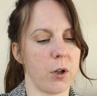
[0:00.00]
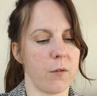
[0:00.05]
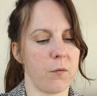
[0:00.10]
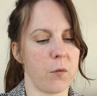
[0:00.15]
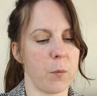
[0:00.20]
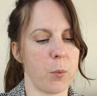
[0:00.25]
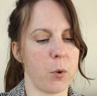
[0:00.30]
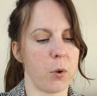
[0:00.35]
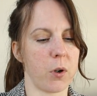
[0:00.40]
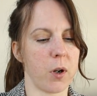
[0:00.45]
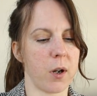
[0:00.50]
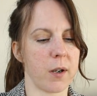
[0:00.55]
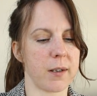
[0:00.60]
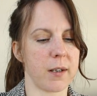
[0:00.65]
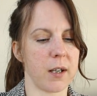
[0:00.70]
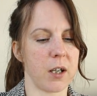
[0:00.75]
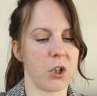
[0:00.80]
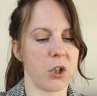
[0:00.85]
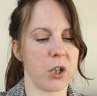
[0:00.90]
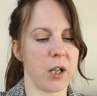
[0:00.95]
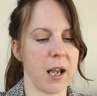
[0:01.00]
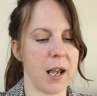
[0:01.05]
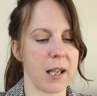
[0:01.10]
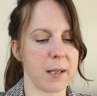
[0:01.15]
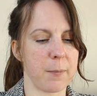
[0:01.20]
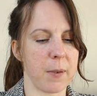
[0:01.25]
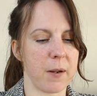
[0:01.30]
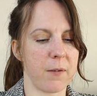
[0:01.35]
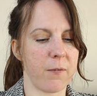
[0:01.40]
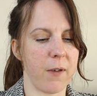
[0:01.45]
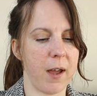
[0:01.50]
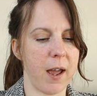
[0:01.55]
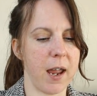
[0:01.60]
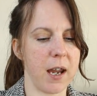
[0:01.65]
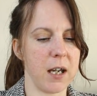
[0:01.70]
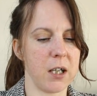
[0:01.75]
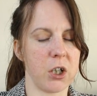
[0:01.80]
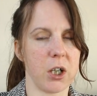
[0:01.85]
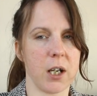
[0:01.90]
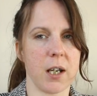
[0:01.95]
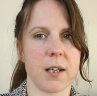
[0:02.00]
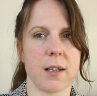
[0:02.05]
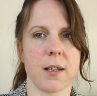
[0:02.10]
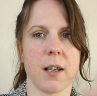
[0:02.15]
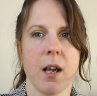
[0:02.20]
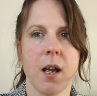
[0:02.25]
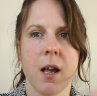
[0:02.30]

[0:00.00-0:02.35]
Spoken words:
of the podcast, and she has been for ages,